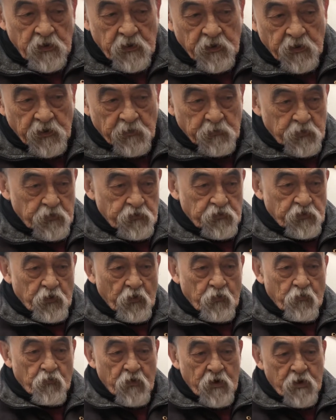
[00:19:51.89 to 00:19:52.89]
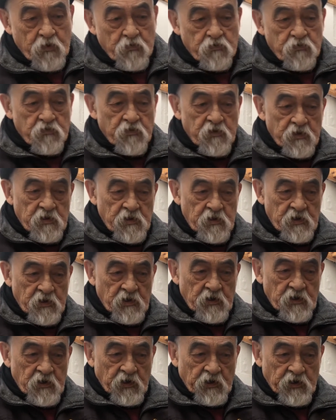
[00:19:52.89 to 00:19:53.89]
and I'm going to go round
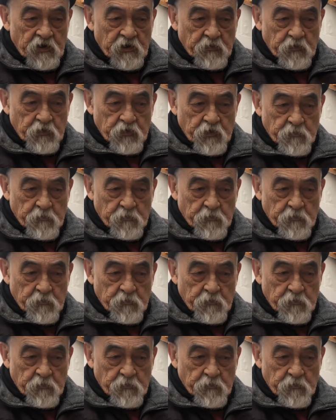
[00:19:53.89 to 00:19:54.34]
and I'm going to